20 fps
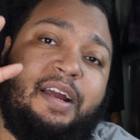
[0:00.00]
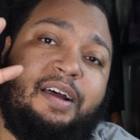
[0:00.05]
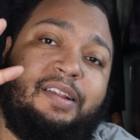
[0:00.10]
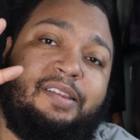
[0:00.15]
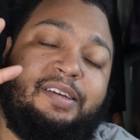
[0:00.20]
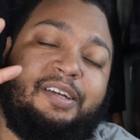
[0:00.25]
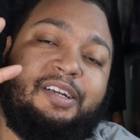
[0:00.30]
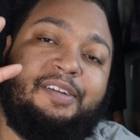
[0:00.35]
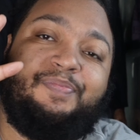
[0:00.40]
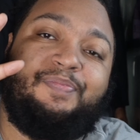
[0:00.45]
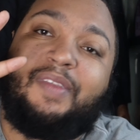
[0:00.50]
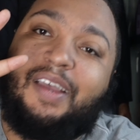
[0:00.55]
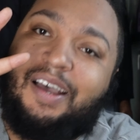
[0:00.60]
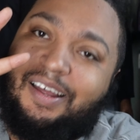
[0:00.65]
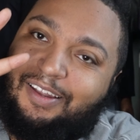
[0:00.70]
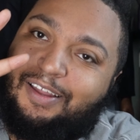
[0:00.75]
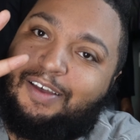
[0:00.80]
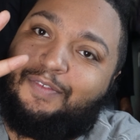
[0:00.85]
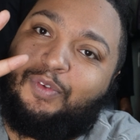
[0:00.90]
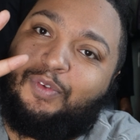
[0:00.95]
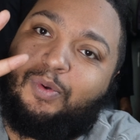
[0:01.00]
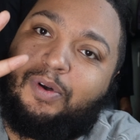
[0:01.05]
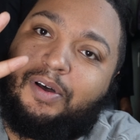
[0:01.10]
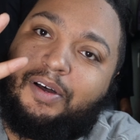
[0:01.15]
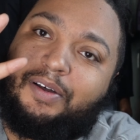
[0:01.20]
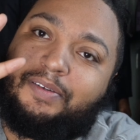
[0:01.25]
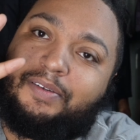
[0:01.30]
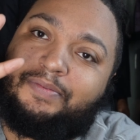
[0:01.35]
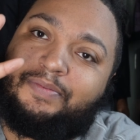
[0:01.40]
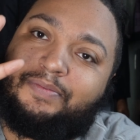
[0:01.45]
out there. I love you
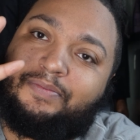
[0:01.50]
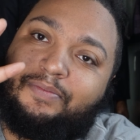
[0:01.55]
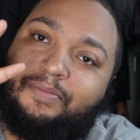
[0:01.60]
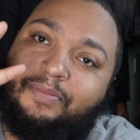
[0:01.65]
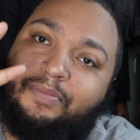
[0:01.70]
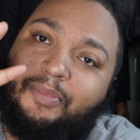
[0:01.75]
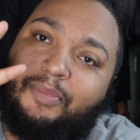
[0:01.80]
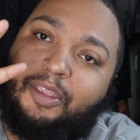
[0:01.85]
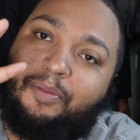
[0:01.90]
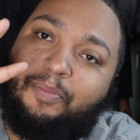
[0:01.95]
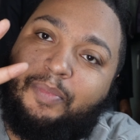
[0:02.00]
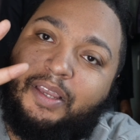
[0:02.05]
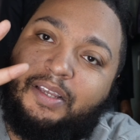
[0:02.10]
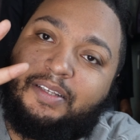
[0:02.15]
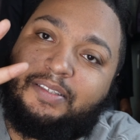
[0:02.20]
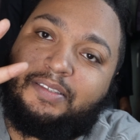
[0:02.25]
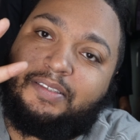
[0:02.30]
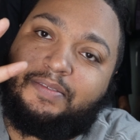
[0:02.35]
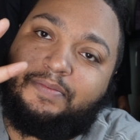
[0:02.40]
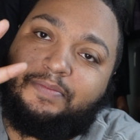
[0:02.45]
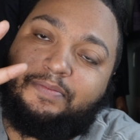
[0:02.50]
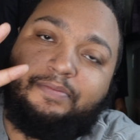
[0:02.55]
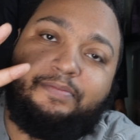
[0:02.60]
all. Peace.